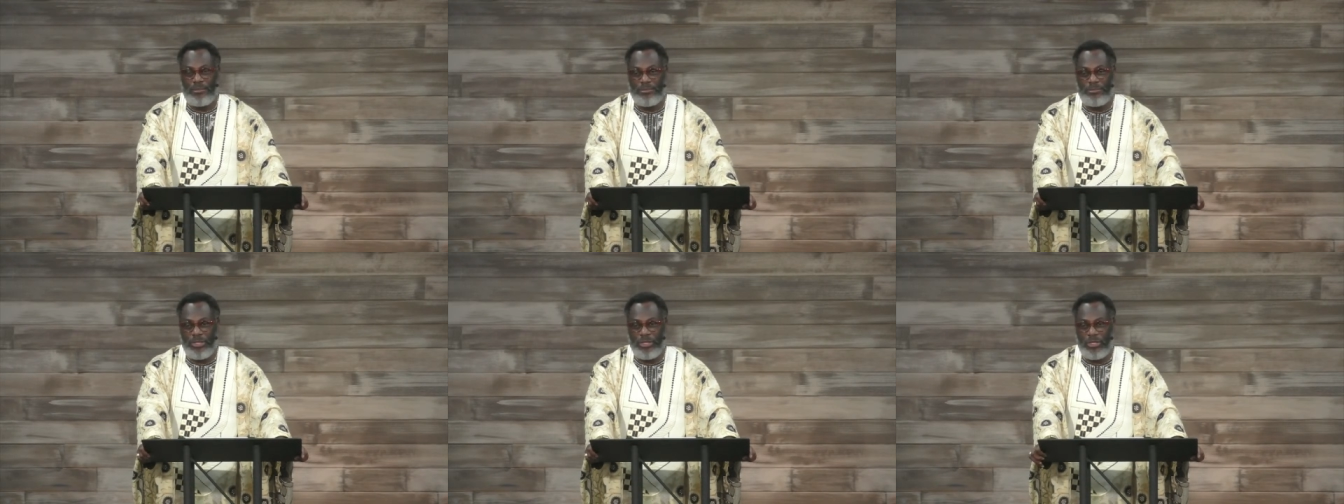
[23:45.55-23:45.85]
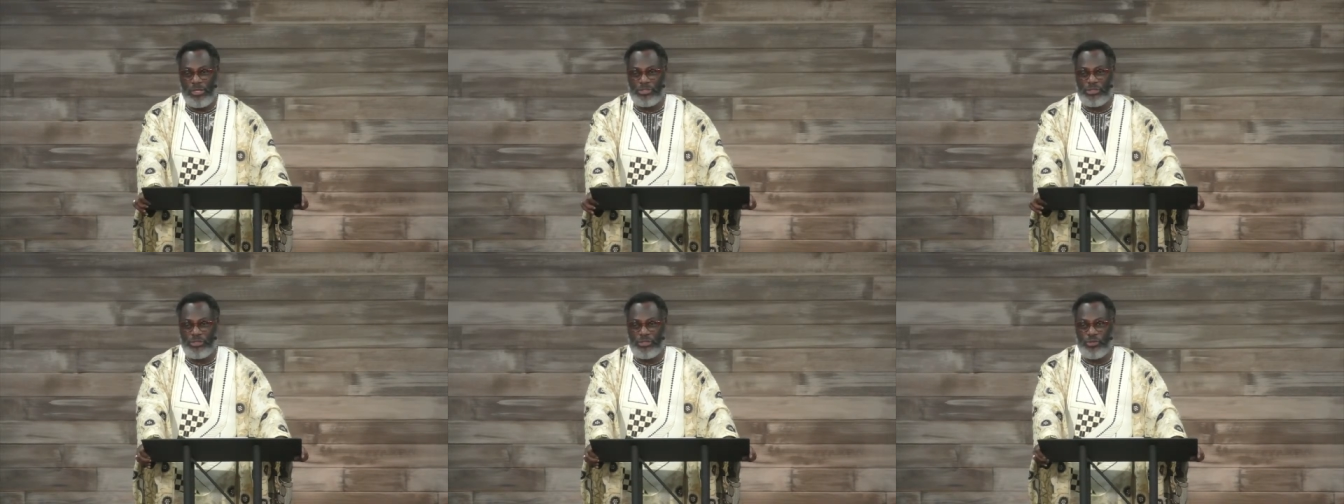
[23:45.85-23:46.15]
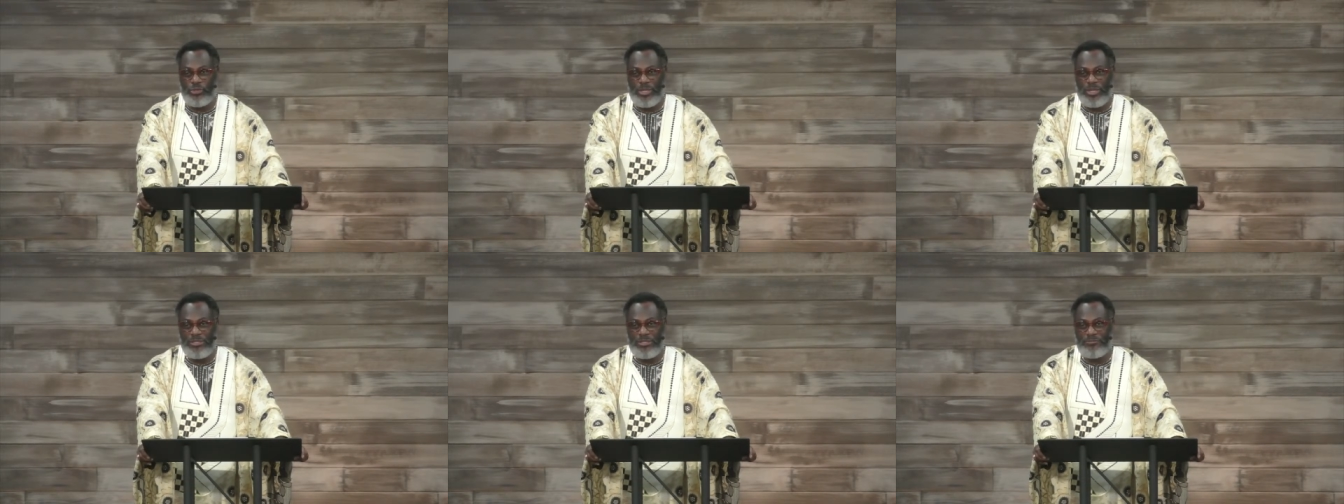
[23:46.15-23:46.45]
because she
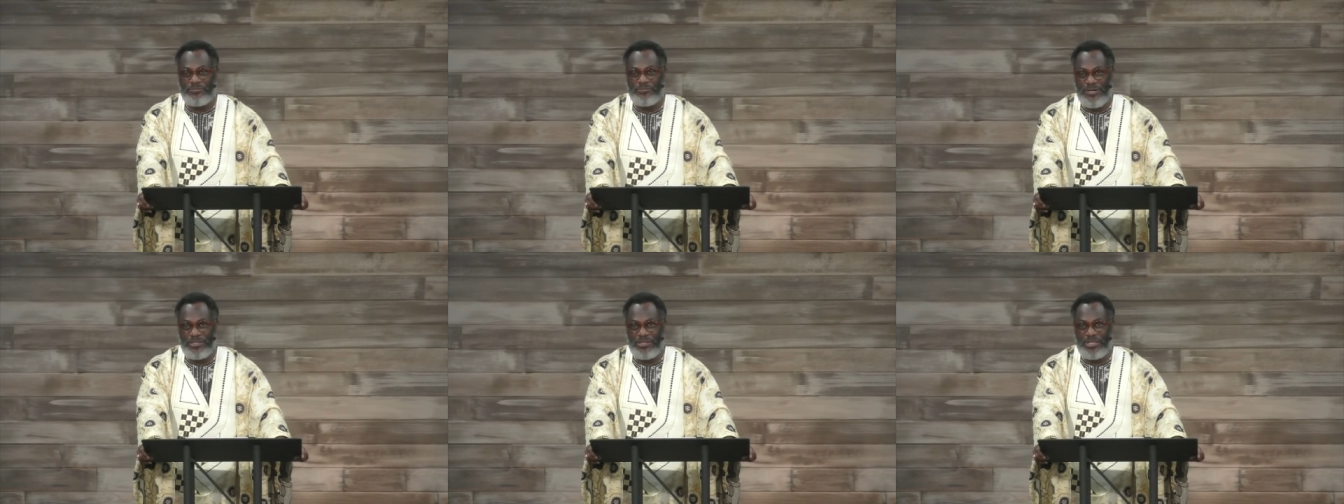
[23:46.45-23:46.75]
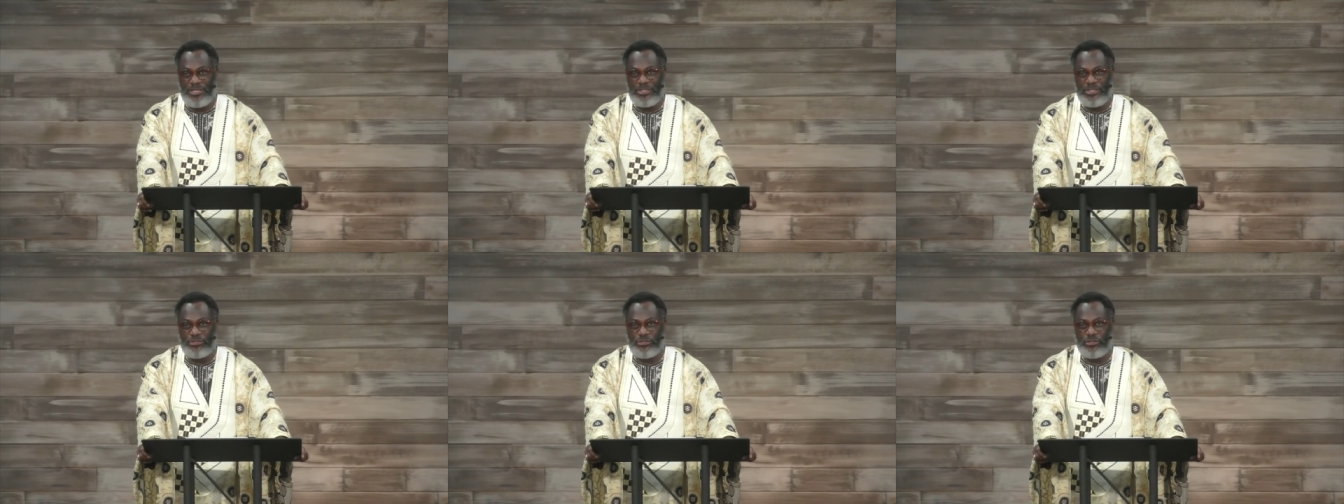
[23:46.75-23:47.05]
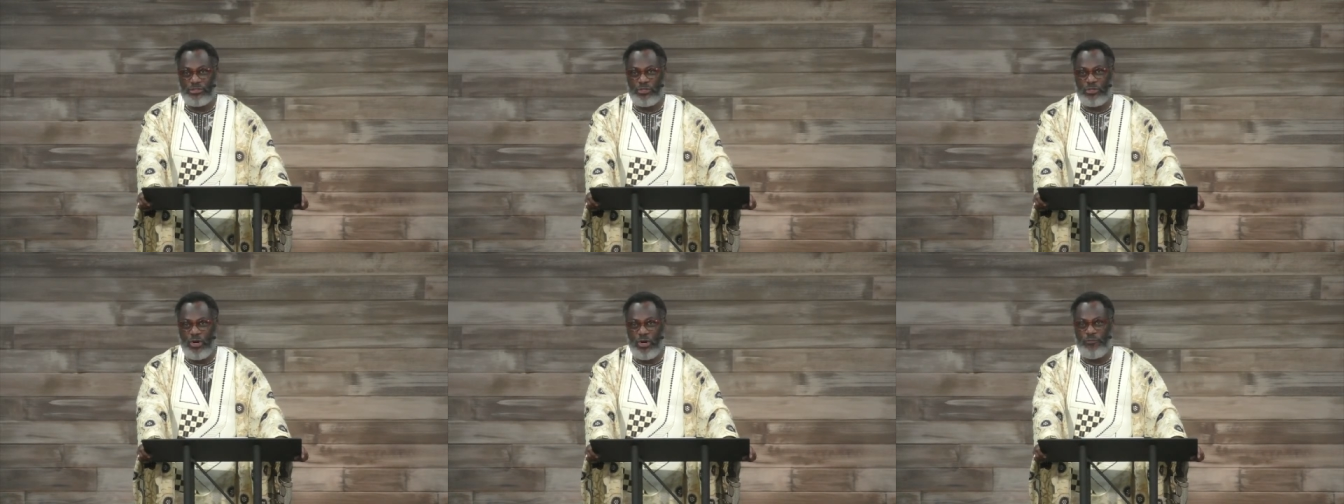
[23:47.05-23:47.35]
took advantage
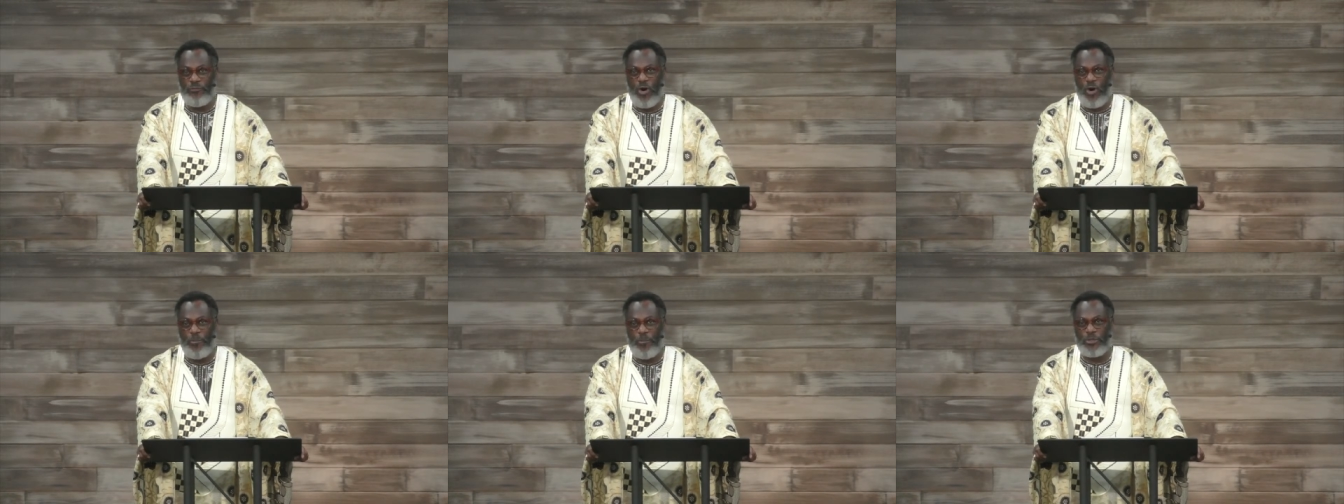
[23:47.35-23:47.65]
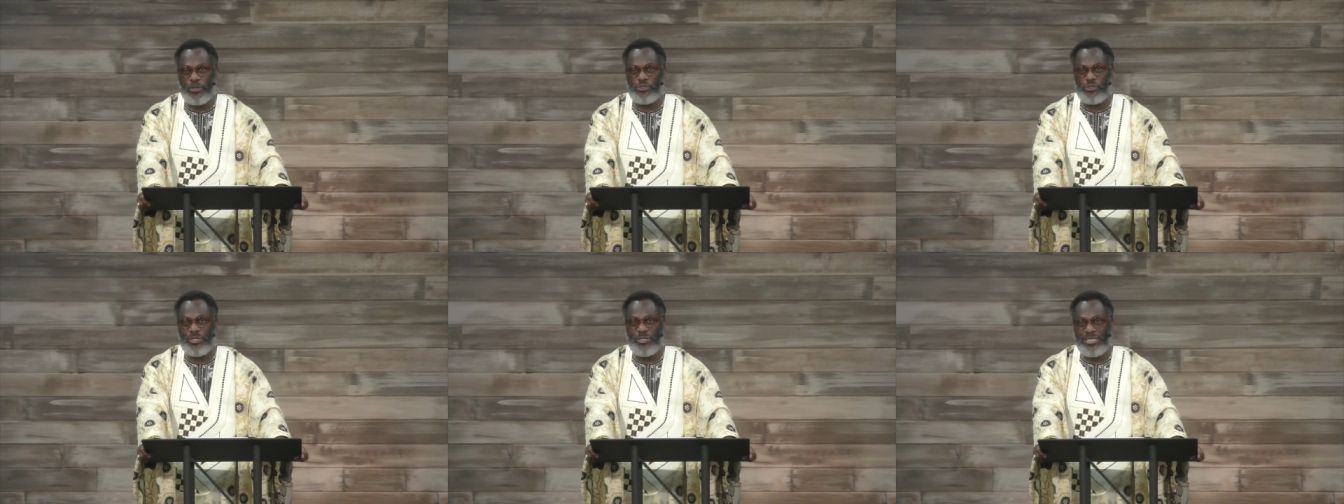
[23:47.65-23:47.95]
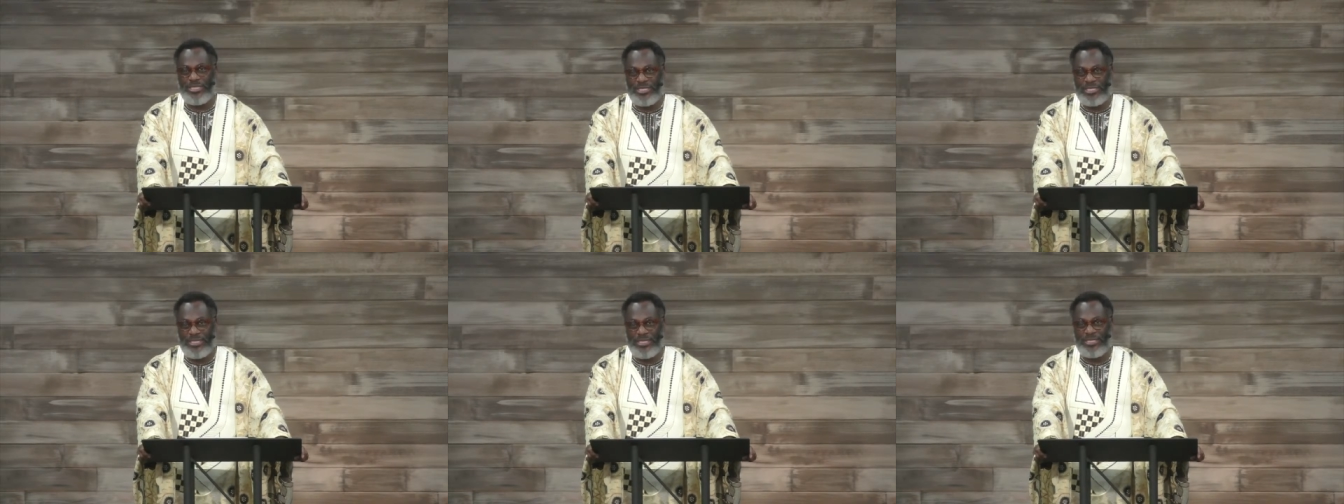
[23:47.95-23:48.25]
of
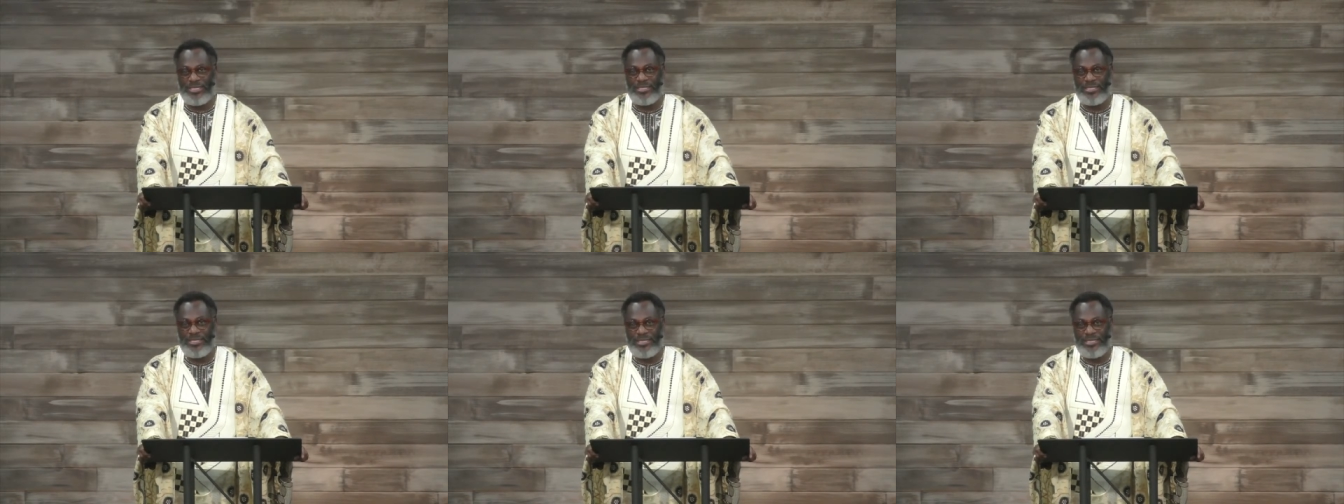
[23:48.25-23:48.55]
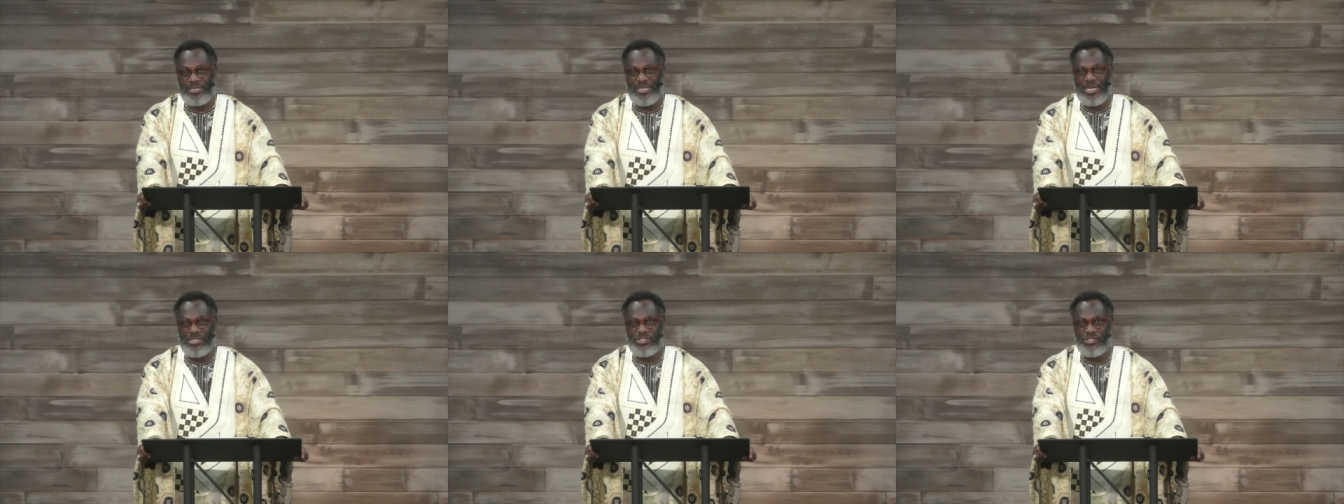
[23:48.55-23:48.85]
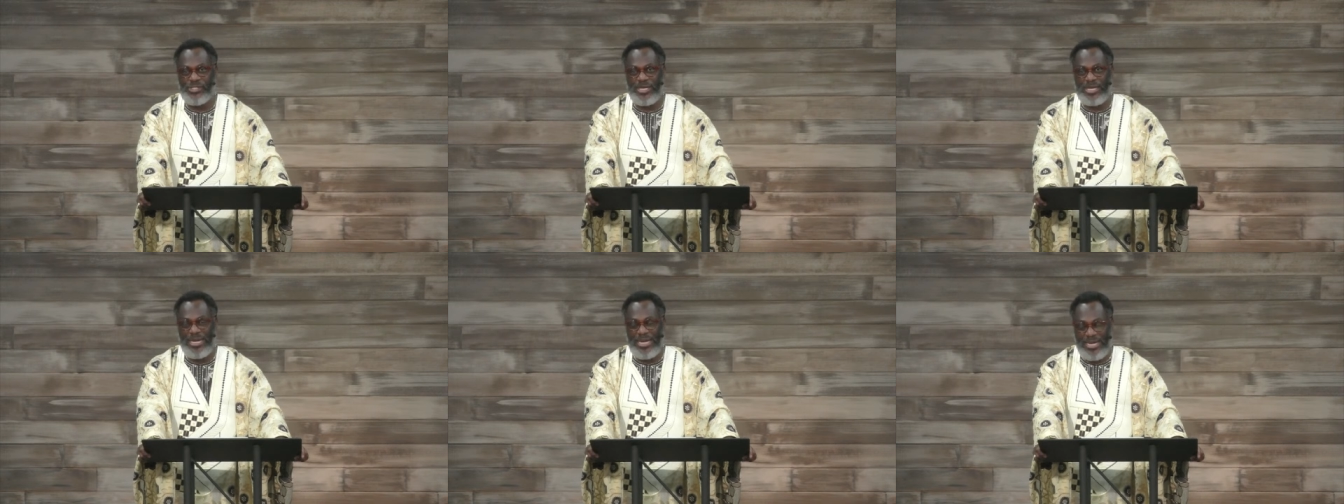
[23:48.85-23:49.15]
opportunity that
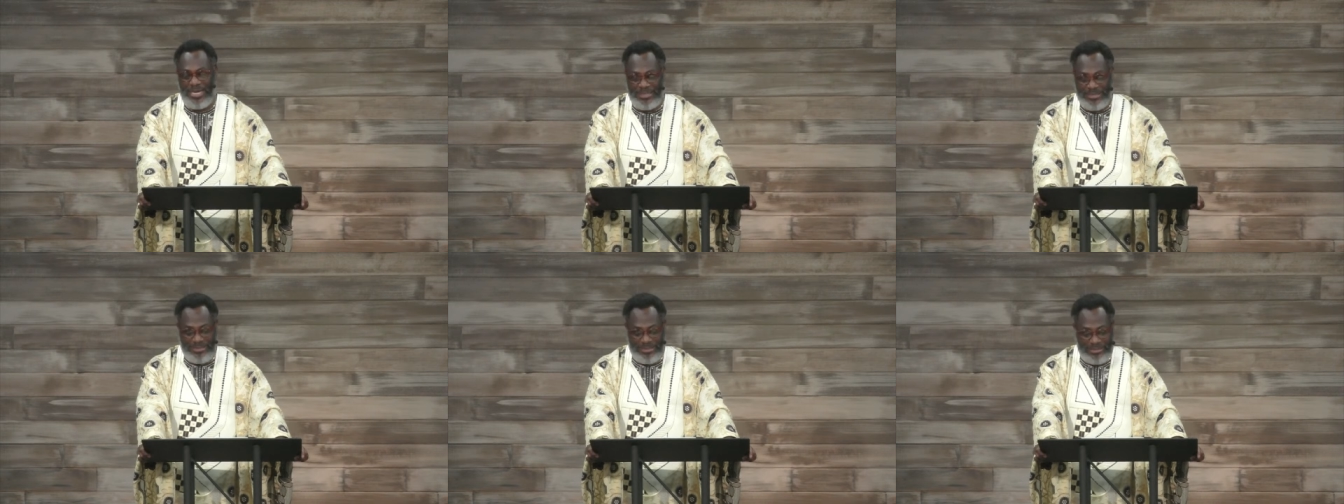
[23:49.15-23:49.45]
she had,